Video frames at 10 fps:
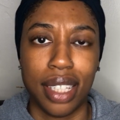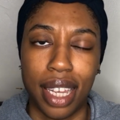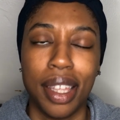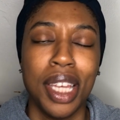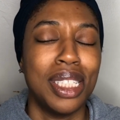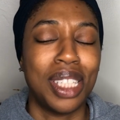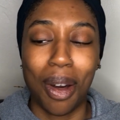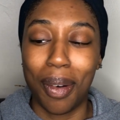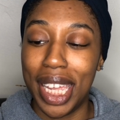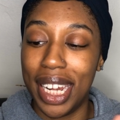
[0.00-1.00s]
yeah.
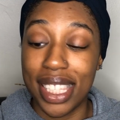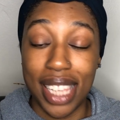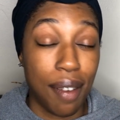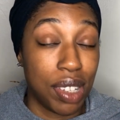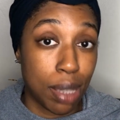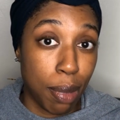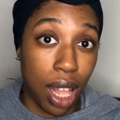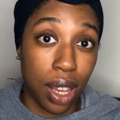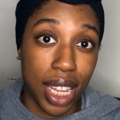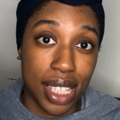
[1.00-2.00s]
So it doesn't have a
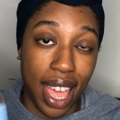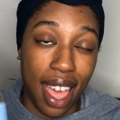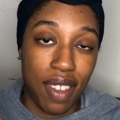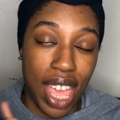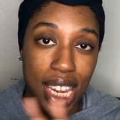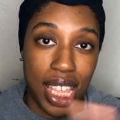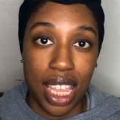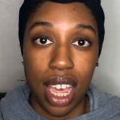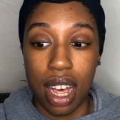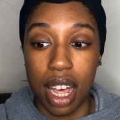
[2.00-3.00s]
smell, doesn't have any